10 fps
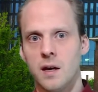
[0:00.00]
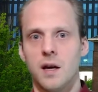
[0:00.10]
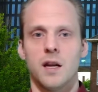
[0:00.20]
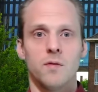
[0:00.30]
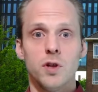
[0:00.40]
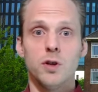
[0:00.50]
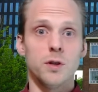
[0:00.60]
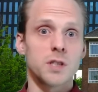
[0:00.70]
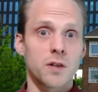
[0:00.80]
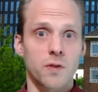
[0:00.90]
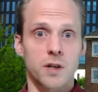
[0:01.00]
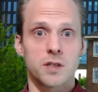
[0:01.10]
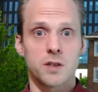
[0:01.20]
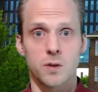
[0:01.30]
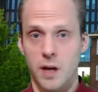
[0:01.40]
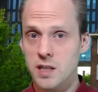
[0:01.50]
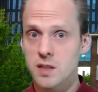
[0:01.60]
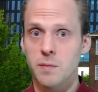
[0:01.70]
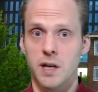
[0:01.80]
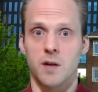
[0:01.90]
And then we use that function to
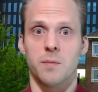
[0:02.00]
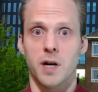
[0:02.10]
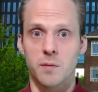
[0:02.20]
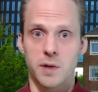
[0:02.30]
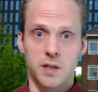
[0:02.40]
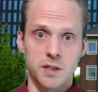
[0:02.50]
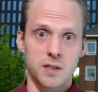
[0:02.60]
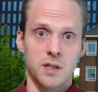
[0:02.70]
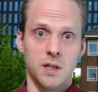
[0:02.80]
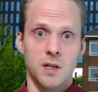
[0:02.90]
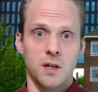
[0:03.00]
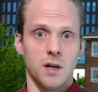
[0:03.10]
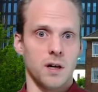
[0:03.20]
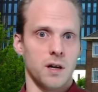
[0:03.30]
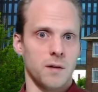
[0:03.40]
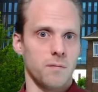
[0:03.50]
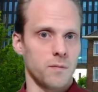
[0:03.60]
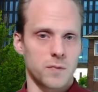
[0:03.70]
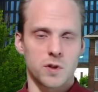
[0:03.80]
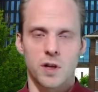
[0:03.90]
estimate our parameters
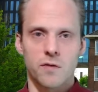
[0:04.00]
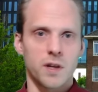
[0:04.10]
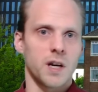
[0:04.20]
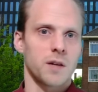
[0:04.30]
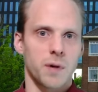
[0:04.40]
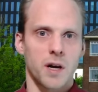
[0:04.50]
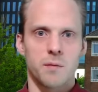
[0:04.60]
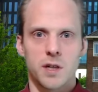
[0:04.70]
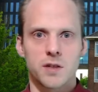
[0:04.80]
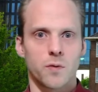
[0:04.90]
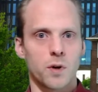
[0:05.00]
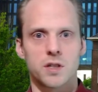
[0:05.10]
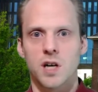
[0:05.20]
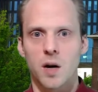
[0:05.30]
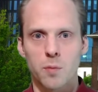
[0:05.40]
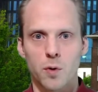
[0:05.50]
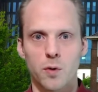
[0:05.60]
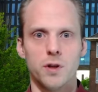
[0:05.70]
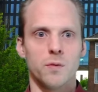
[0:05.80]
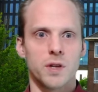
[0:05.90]
um, so that we get parameters, for example,
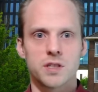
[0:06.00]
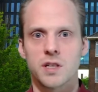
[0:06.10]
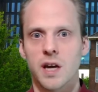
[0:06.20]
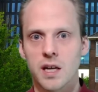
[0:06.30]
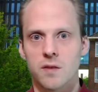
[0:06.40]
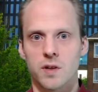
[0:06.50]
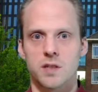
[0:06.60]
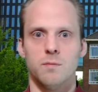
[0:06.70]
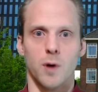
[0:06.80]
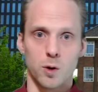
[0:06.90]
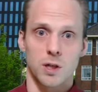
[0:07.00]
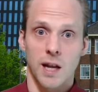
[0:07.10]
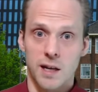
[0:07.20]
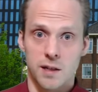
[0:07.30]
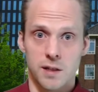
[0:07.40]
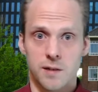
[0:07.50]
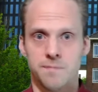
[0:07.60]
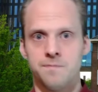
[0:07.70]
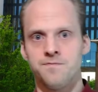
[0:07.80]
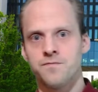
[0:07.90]
under which the data was most likely.
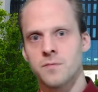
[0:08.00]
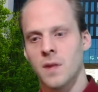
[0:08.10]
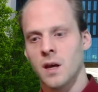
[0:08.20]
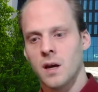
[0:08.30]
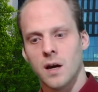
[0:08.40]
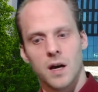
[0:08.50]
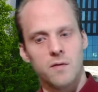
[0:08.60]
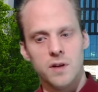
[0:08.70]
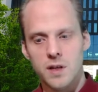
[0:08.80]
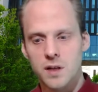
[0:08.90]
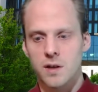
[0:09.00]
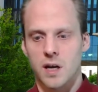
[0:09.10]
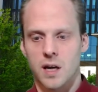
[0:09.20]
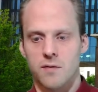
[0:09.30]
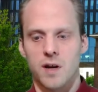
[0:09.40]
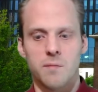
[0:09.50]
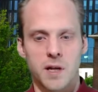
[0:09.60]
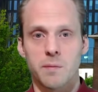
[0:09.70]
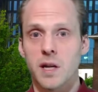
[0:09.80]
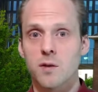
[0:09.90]
And we need to have a
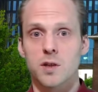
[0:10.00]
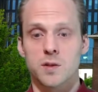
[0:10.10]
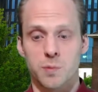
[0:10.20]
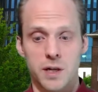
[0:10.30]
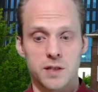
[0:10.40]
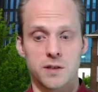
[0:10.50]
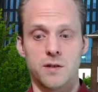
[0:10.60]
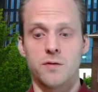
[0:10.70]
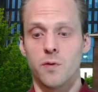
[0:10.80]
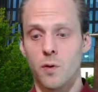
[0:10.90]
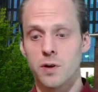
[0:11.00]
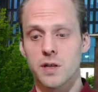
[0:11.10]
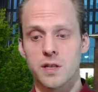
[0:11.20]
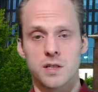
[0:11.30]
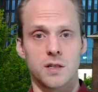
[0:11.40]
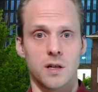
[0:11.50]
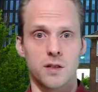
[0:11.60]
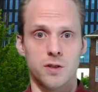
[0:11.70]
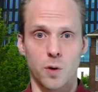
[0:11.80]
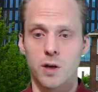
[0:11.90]
mathematical expression for this uh,
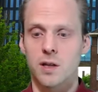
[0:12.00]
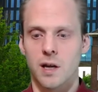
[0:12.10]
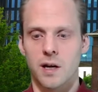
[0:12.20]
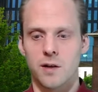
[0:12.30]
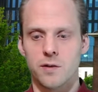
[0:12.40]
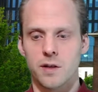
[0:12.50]
joint likelihood.